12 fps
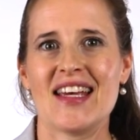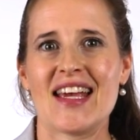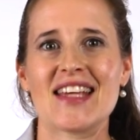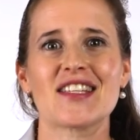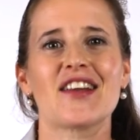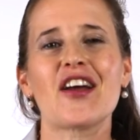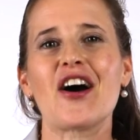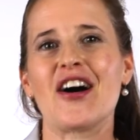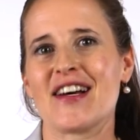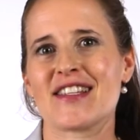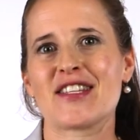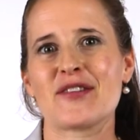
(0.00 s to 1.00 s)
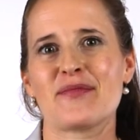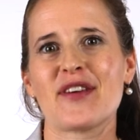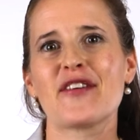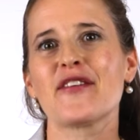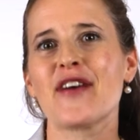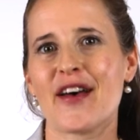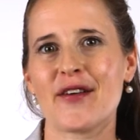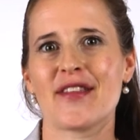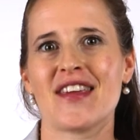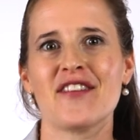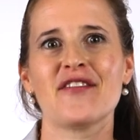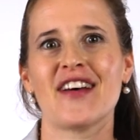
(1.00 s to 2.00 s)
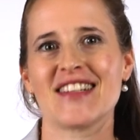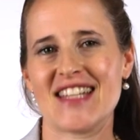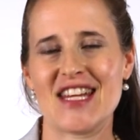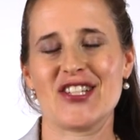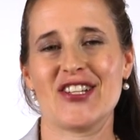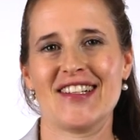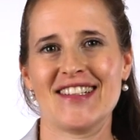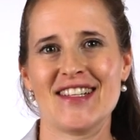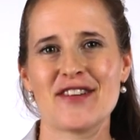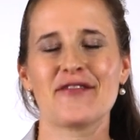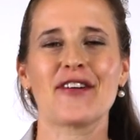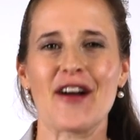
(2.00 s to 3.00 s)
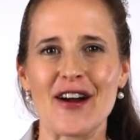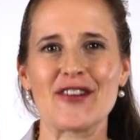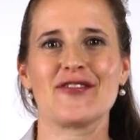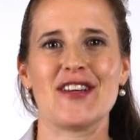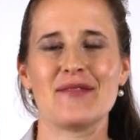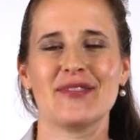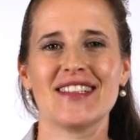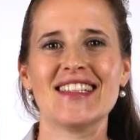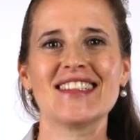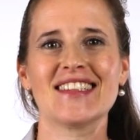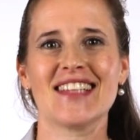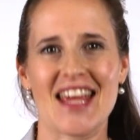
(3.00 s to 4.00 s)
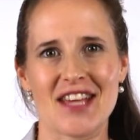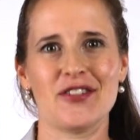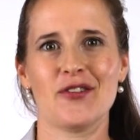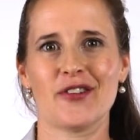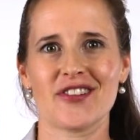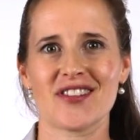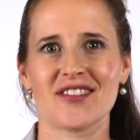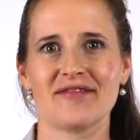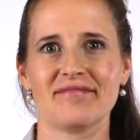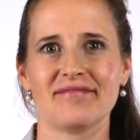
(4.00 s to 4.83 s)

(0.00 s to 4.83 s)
is an awesome, healthy foundation for our family and yours.